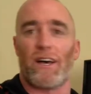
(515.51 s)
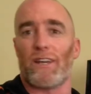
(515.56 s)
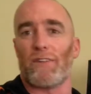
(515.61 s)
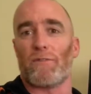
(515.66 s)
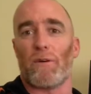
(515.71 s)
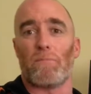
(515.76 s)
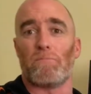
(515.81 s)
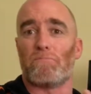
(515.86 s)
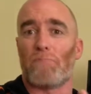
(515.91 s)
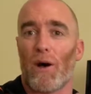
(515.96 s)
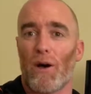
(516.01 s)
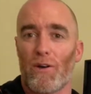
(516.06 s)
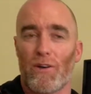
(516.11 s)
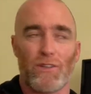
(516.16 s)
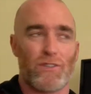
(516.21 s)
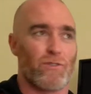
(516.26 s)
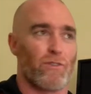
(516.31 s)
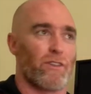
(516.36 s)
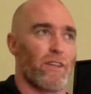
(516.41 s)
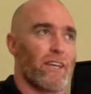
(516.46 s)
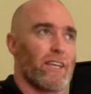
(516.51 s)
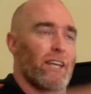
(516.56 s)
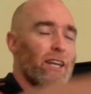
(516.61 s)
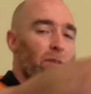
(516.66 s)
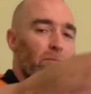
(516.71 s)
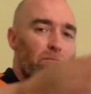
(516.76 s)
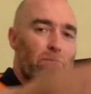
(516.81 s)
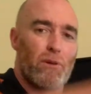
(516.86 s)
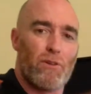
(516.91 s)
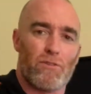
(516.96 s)
a boat, or they're
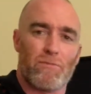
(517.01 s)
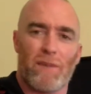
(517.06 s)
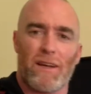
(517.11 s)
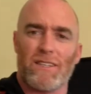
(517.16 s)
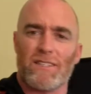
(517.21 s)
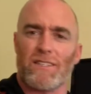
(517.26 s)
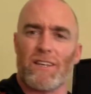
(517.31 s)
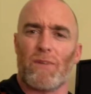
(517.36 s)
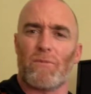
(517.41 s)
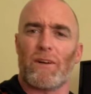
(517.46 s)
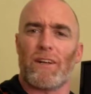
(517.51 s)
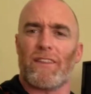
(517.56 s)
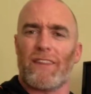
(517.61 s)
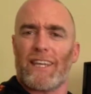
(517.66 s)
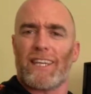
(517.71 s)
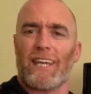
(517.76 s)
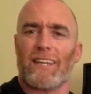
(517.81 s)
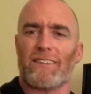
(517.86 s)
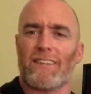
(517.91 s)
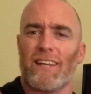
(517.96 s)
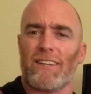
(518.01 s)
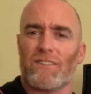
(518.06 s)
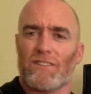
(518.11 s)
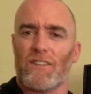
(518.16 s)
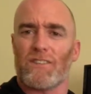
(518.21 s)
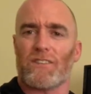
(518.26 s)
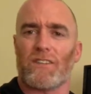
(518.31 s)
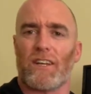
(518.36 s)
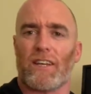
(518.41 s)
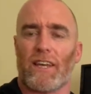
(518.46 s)
getting pulled by someone and they get that
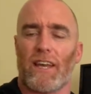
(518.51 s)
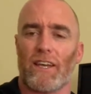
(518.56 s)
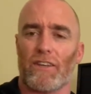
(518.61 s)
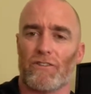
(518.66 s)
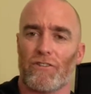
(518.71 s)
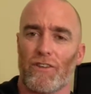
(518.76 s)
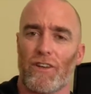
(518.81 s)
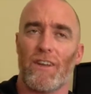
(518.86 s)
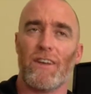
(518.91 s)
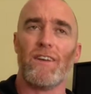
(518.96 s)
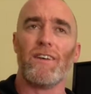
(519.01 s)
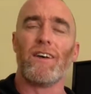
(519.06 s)
dislocation.